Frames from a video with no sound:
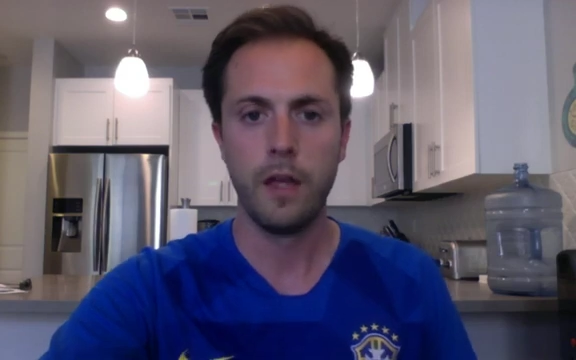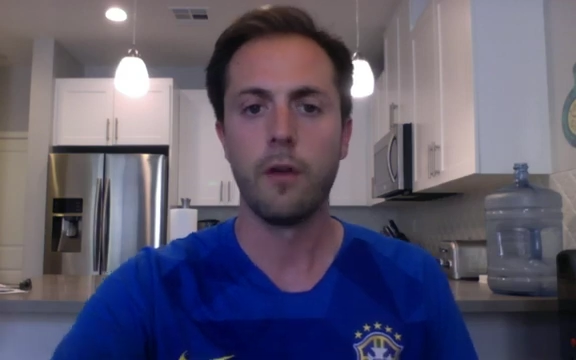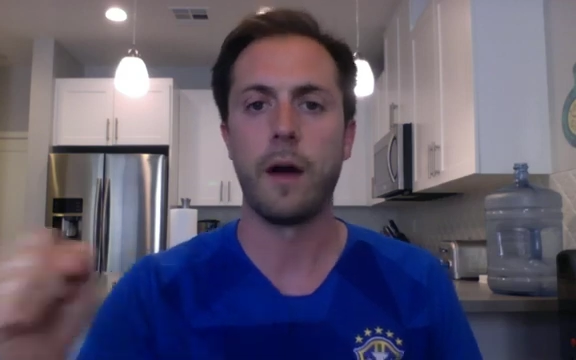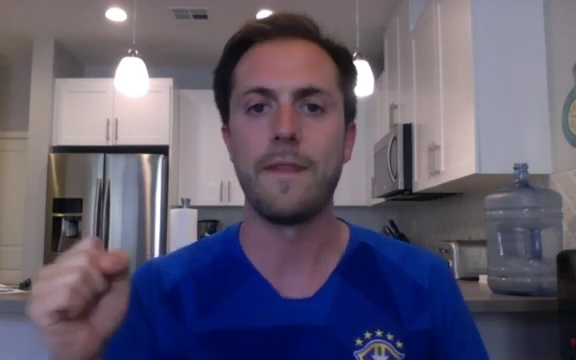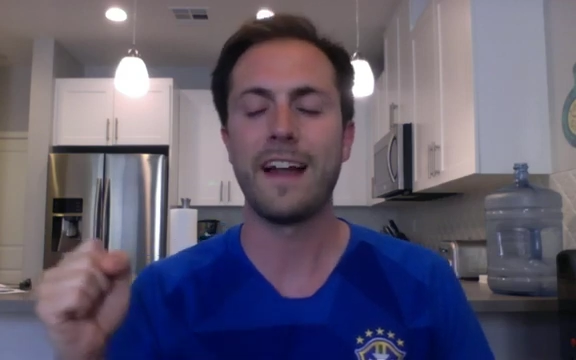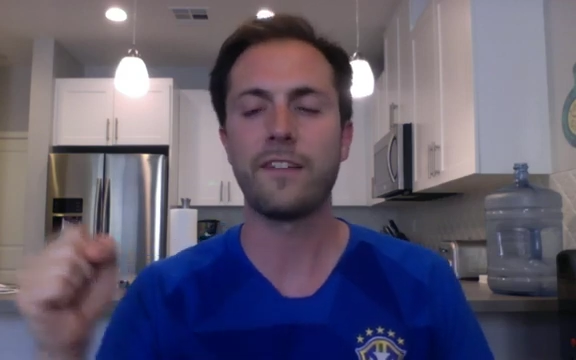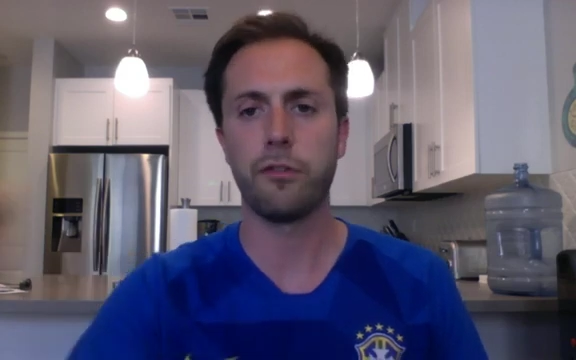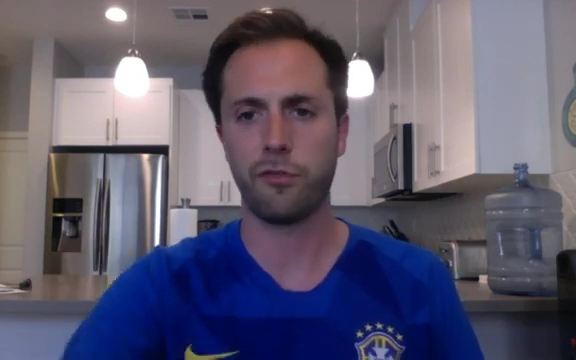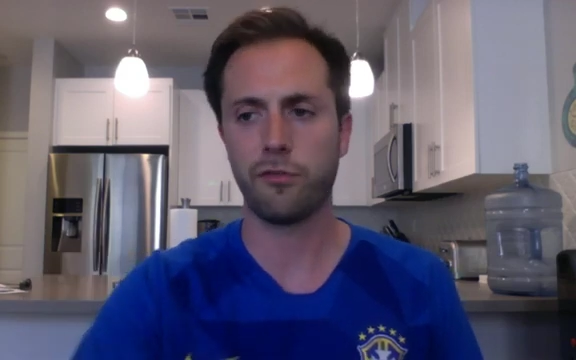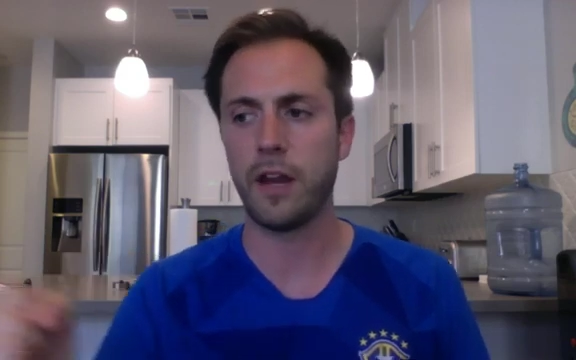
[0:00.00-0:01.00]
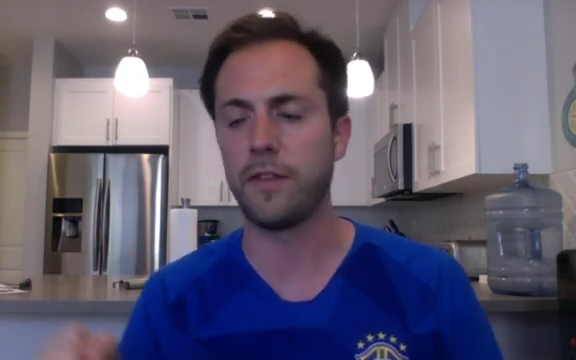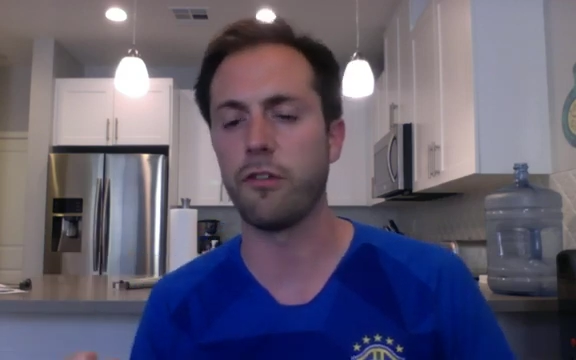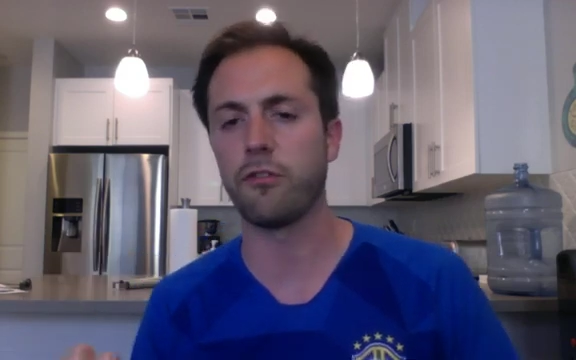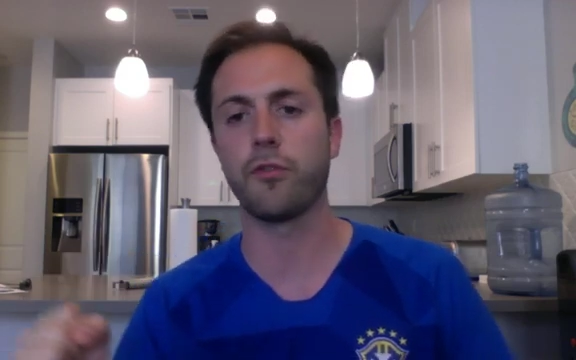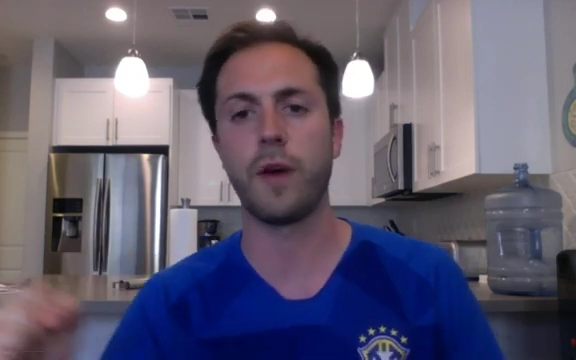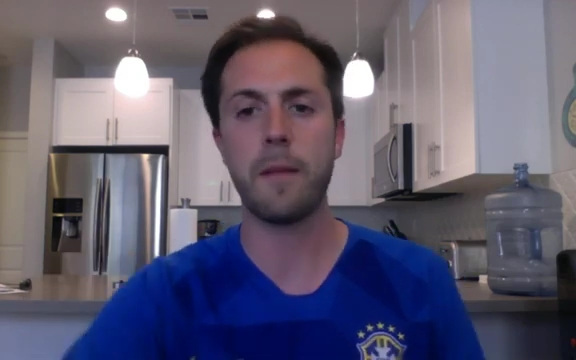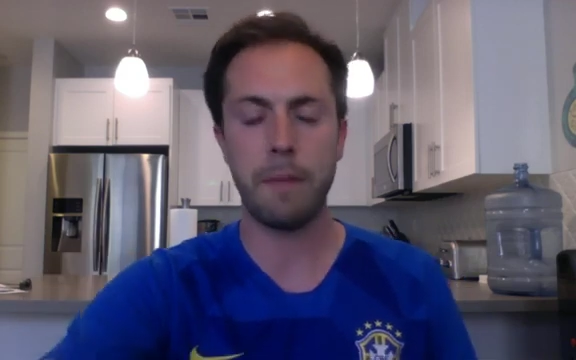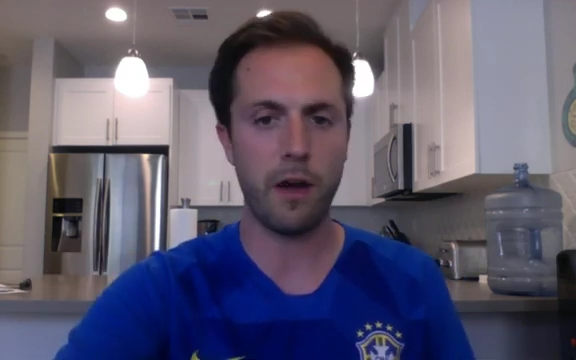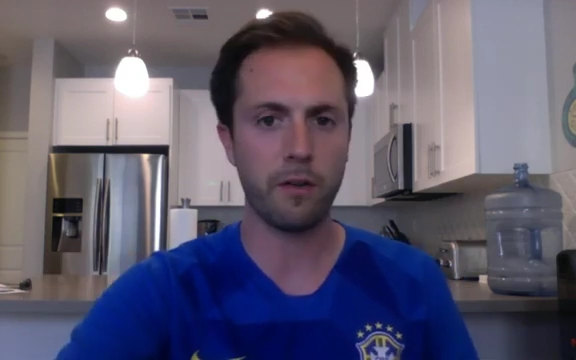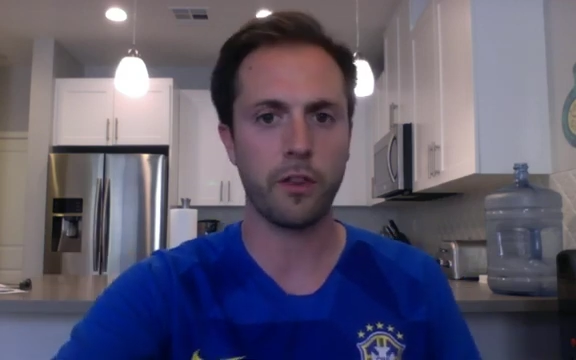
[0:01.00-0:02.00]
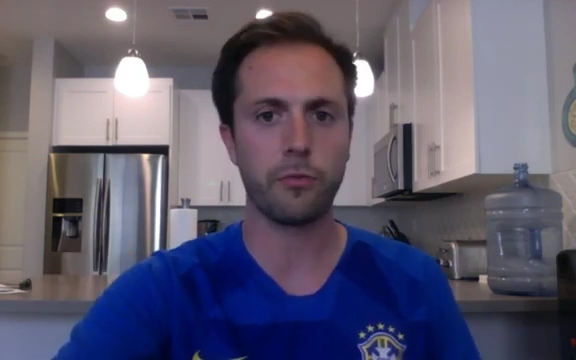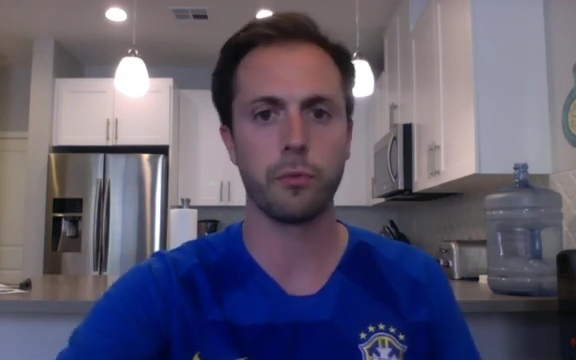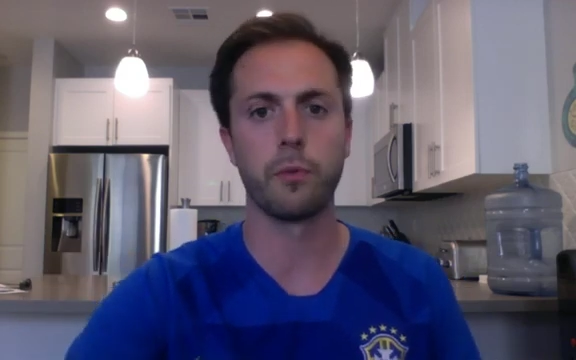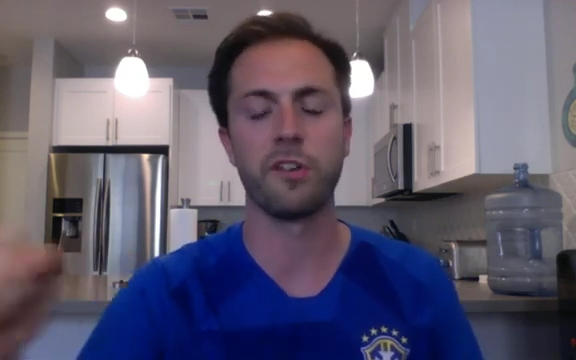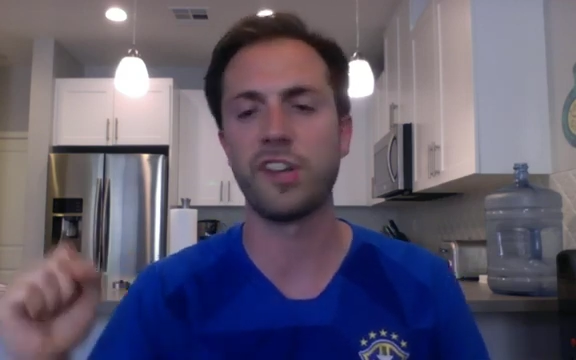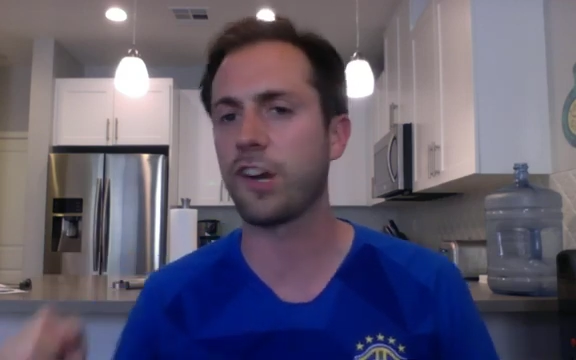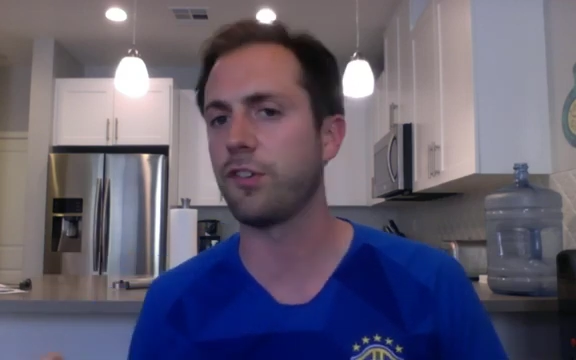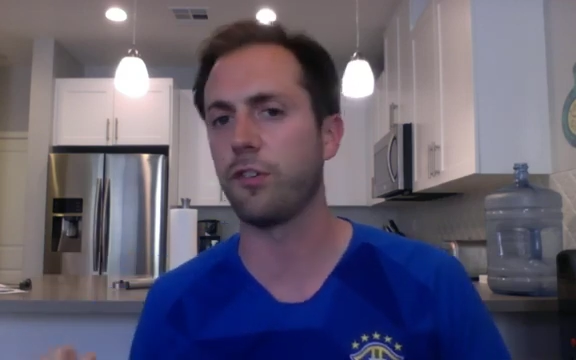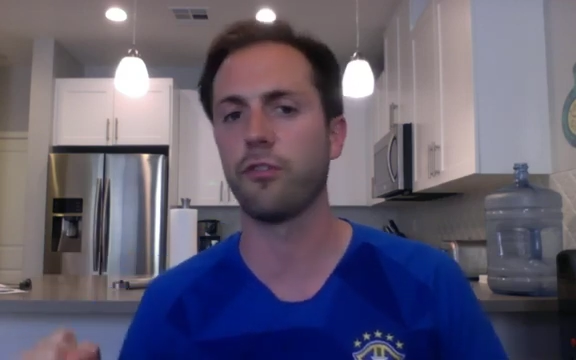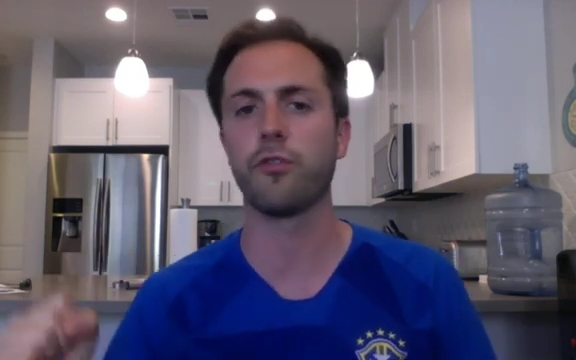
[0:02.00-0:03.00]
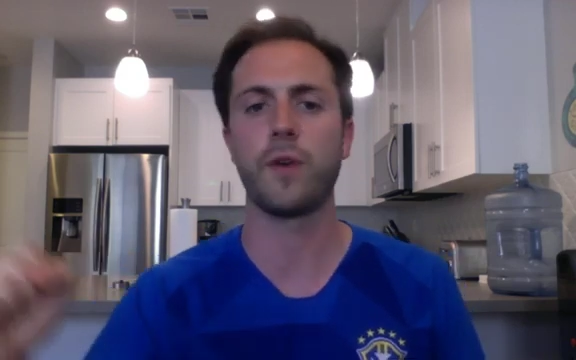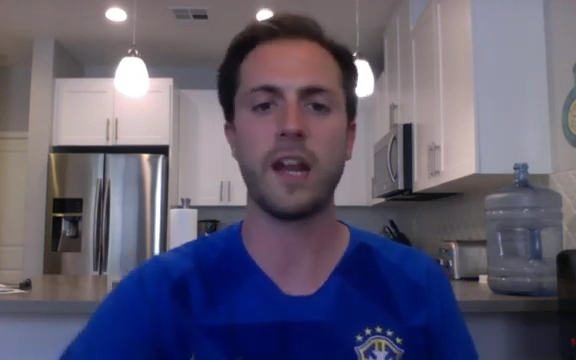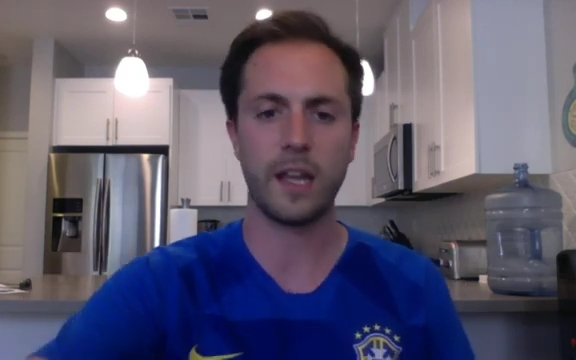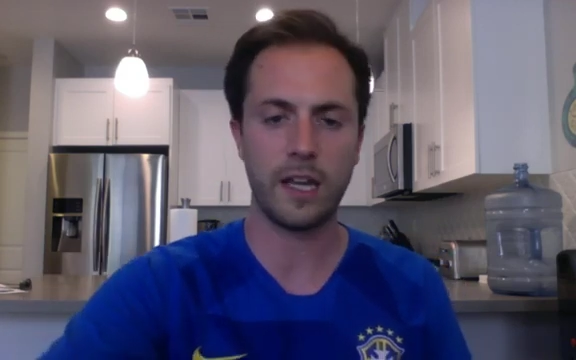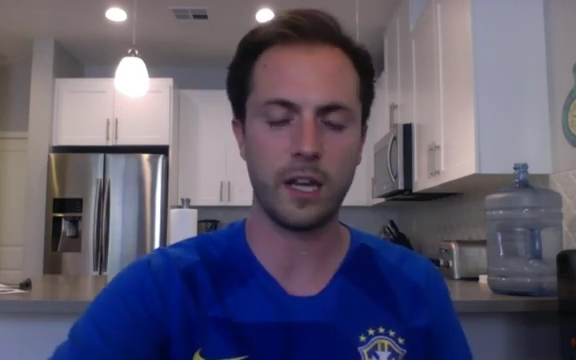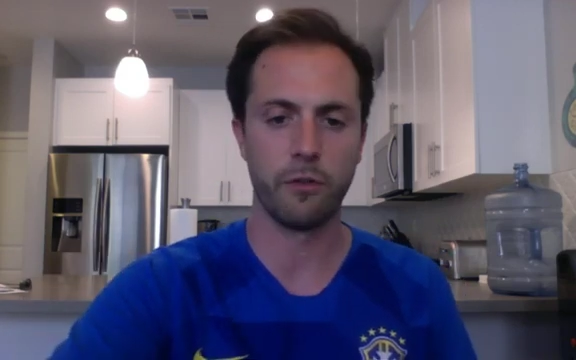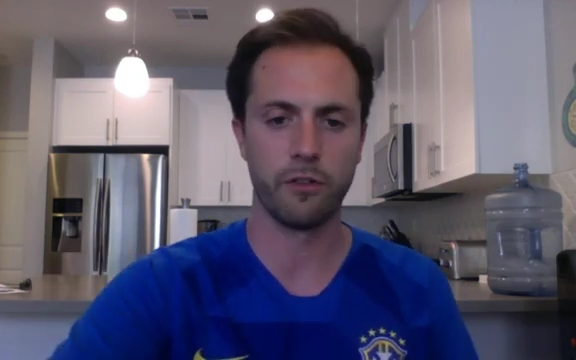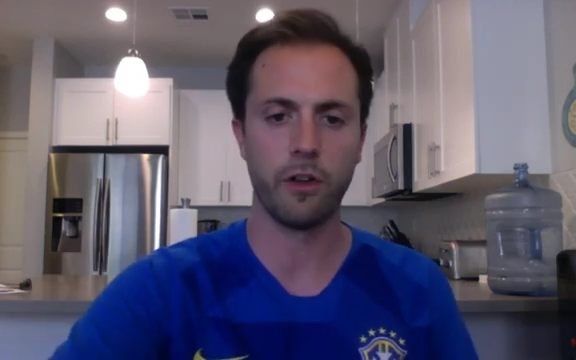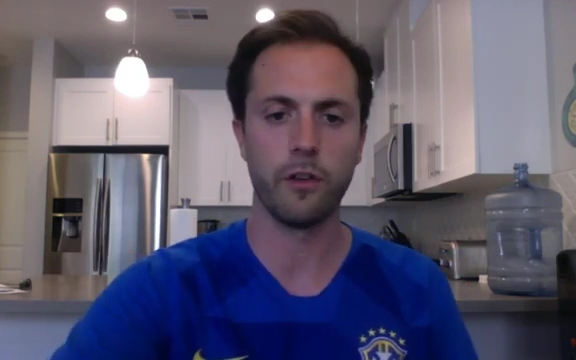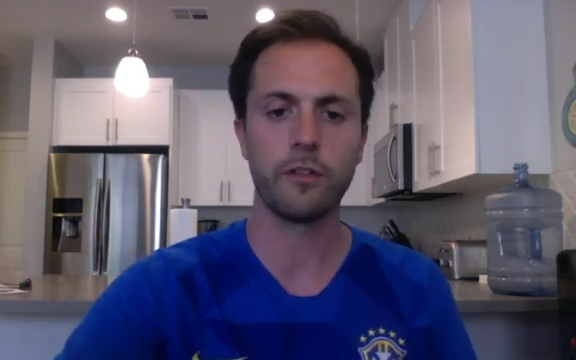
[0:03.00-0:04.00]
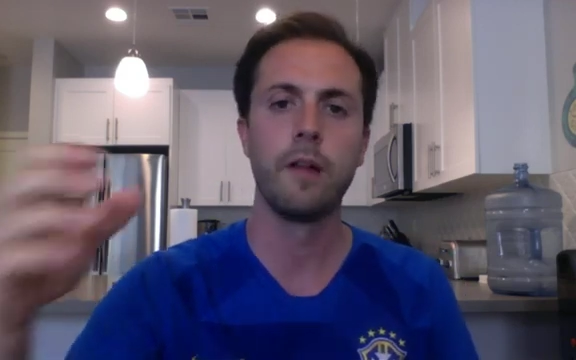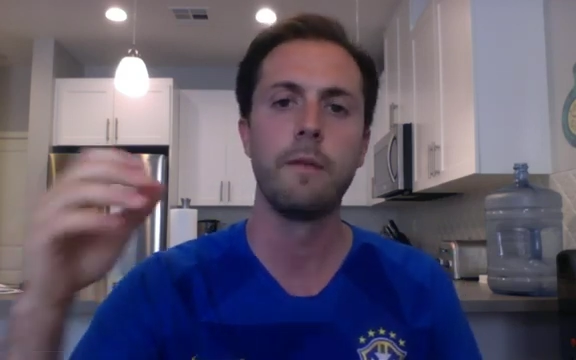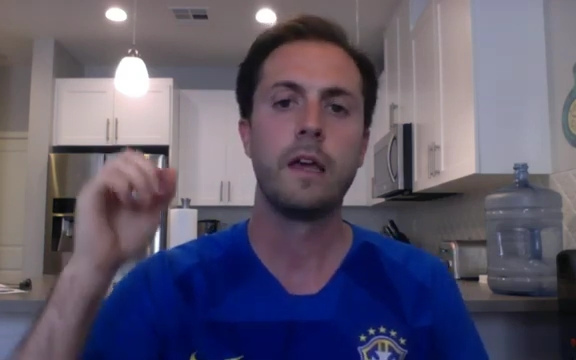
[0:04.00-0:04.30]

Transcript: Right, that's his strength. He's great at pounding through rejection. He's great at getting results.